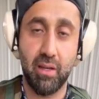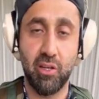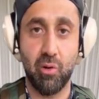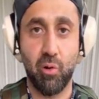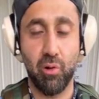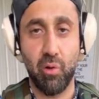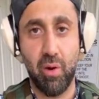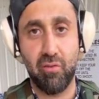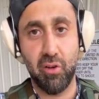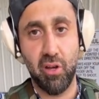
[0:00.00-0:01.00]
you know, the only
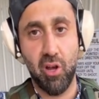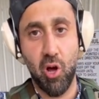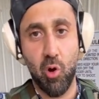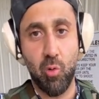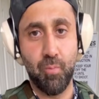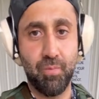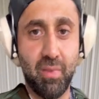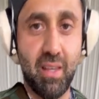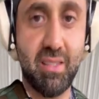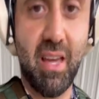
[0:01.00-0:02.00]
way for you to know
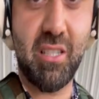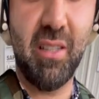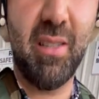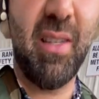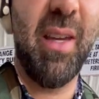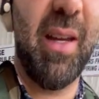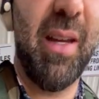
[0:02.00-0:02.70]
is to actually see it.